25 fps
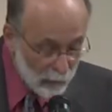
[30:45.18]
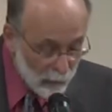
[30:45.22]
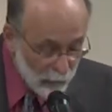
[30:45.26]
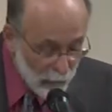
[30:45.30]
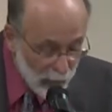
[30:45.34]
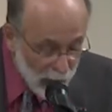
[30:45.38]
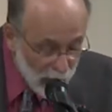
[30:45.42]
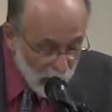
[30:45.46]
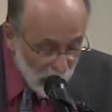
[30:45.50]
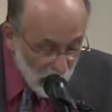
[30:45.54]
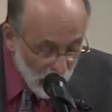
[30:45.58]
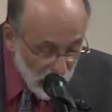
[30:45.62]

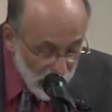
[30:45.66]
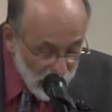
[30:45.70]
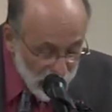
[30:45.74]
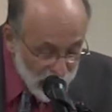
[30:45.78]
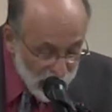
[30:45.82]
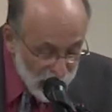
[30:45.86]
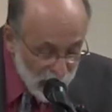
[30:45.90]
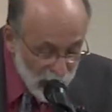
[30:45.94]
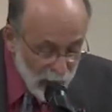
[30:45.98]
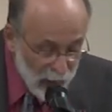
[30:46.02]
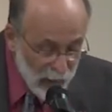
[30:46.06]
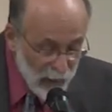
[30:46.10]

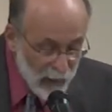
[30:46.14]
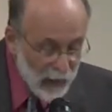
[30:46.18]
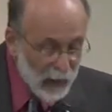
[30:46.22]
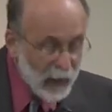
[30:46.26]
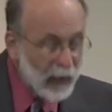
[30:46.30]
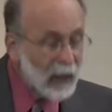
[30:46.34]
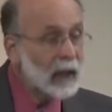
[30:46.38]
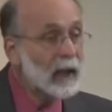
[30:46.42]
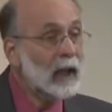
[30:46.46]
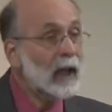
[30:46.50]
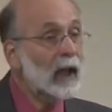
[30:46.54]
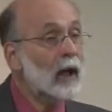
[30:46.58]
because
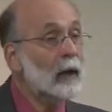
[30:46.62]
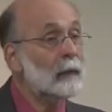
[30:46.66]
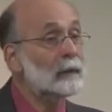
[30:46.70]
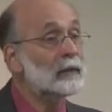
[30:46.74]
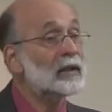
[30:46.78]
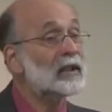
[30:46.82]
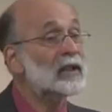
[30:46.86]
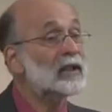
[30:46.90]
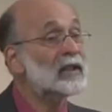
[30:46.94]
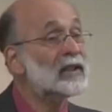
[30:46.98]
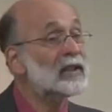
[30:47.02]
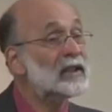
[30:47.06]
it
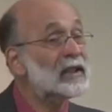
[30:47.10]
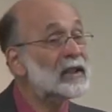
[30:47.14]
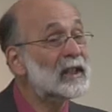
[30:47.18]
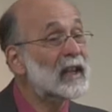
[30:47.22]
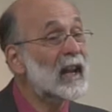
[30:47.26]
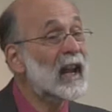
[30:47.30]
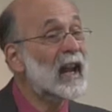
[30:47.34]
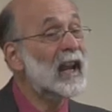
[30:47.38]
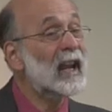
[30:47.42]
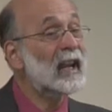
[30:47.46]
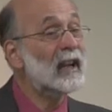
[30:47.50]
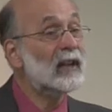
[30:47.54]
helps
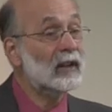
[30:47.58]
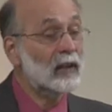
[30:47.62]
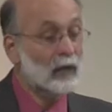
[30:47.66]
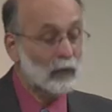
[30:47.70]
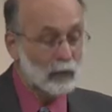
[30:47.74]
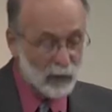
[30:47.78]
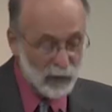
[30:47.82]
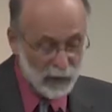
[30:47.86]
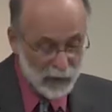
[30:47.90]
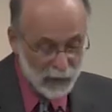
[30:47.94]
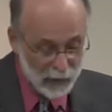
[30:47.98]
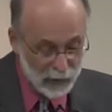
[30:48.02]
sustain the
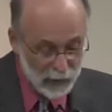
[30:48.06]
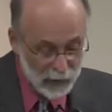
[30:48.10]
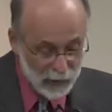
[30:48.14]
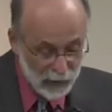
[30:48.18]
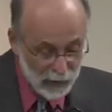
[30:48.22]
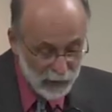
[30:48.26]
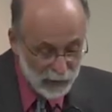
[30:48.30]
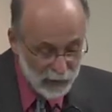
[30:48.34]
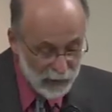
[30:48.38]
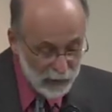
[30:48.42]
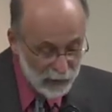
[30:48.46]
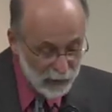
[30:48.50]

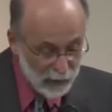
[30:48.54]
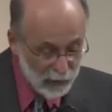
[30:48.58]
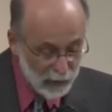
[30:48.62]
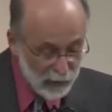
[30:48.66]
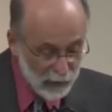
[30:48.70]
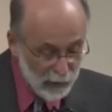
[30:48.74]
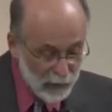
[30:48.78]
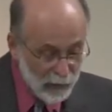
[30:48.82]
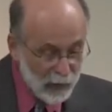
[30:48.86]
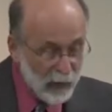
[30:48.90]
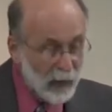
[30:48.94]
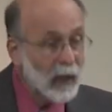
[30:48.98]
resistance
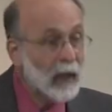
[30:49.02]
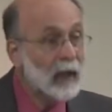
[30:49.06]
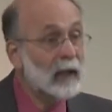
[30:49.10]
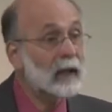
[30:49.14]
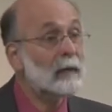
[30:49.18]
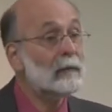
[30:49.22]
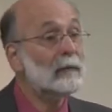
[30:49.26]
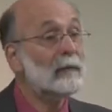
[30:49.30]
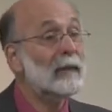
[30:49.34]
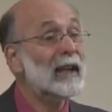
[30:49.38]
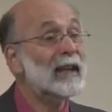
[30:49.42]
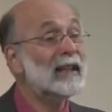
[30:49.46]
and
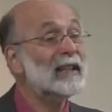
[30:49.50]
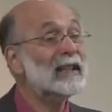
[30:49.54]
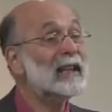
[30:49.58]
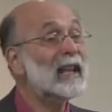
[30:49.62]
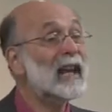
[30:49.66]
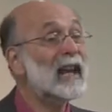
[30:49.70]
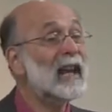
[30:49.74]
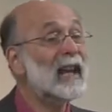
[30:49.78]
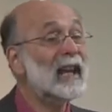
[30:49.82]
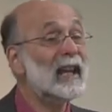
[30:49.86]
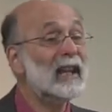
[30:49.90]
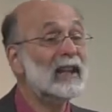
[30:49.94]
it
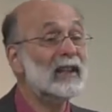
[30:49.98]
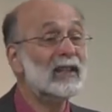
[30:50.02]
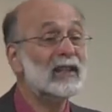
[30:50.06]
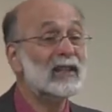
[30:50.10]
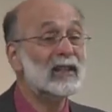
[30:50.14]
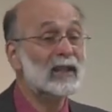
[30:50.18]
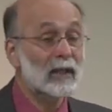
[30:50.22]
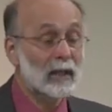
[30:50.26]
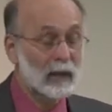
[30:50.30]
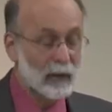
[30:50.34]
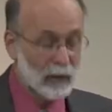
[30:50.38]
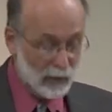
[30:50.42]

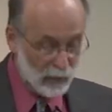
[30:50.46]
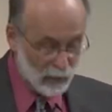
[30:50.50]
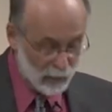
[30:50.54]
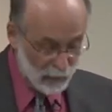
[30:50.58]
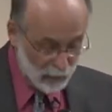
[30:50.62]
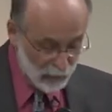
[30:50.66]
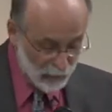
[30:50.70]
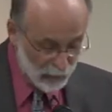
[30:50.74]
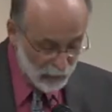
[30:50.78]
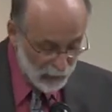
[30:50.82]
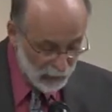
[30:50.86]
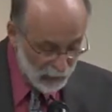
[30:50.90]
maintains
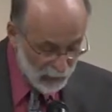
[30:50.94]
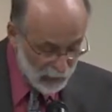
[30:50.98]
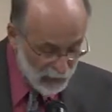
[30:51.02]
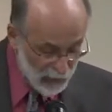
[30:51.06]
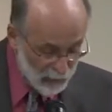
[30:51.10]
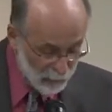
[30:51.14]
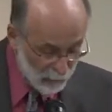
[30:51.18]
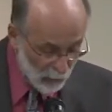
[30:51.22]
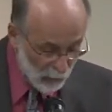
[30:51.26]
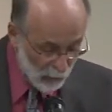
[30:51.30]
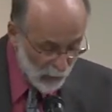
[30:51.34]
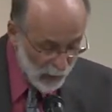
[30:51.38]
the
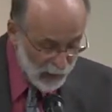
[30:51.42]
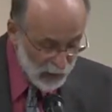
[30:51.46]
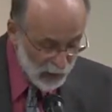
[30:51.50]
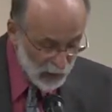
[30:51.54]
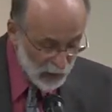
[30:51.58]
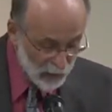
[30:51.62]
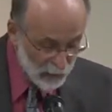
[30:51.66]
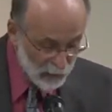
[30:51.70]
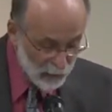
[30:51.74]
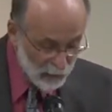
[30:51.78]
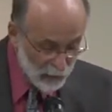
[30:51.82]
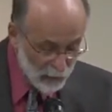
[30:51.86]

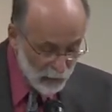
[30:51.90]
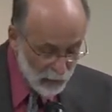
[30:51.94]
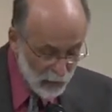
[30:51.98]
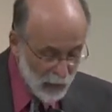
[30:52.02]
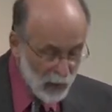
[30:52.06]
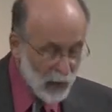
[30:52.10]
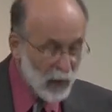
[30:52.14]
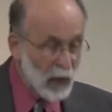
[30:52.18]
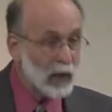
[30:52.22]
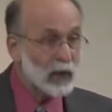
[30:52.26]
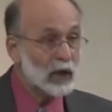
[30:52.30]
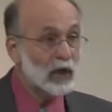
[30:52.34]
inspiration.
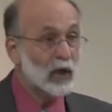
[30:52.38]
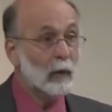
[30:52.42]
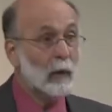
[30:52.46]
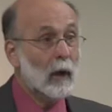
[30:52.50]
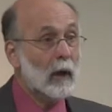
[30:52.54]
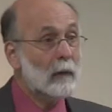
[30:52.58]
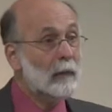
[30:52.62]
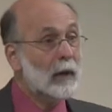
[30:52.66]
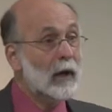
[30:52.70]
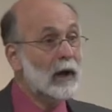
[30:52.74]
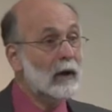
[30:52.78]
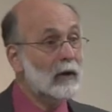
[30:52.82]
So
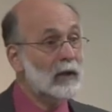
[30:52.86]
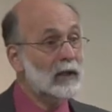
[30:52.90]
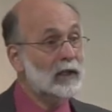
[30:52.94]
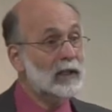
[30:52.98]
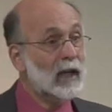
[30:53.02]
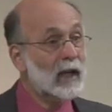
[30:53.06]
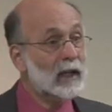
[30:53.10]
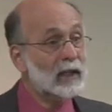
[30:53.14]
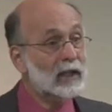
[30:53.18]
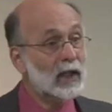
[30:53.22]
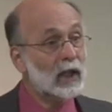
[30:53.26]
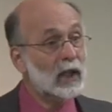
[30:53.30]
my parents'
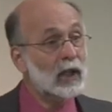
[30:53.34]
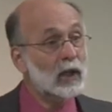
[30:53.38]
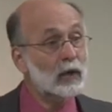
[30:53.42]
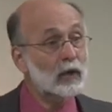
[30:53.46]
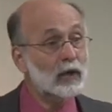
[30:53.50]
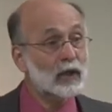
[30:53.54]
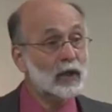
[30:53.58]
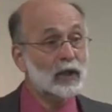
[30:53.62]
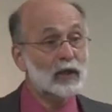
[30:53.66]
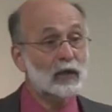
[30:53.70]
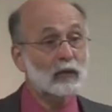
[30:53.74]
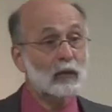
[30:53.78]

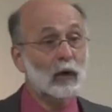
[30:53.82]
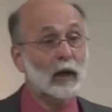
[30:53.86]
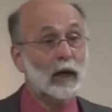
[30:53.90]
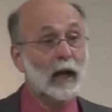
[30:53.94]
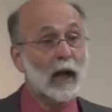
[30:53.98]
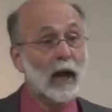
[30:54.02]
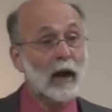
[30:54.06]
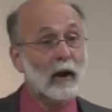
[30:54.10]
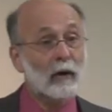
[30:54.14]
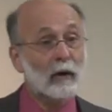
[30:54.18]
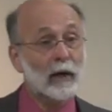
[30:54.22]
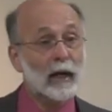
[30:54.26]
executions were
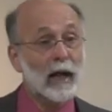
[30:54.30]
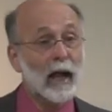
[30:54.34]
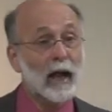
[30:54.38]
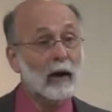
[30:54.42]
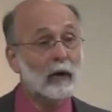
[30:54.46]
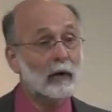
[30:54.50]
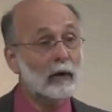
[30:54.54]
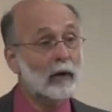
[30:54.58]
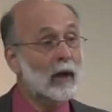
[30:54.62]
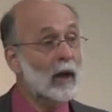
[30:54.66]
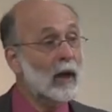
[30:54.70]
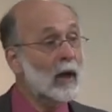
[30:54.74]
carried
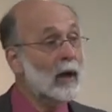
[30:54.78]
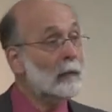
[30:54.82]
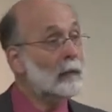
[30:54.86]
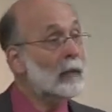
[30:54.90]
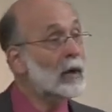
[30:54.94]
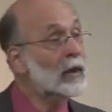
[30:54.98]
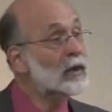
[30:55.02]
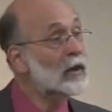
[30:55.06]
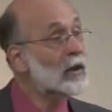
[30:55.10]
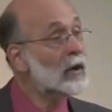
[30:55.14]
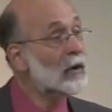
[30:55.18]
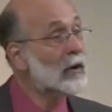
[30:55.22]
out,
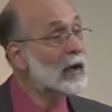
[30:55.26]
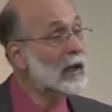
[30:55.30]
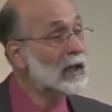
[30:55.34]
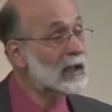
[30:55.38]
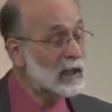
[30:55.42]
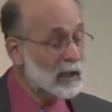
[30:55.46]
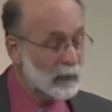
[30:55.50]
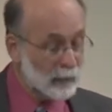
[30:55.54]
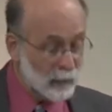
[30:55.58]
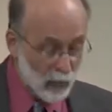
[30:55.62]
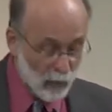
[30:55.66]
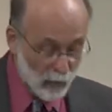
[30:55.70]
but their
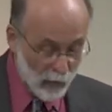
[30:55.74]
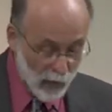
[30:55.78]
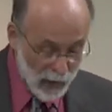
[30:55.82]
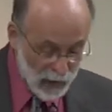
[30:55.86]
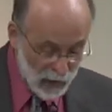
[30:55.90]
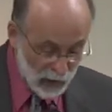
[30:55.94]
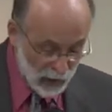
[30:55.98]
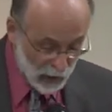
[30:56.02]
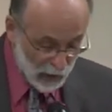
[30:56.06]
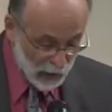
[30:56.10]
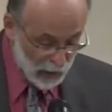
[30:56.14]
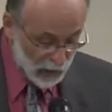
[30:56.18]

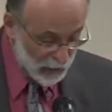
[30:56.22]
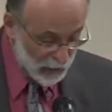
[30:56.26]
inspiration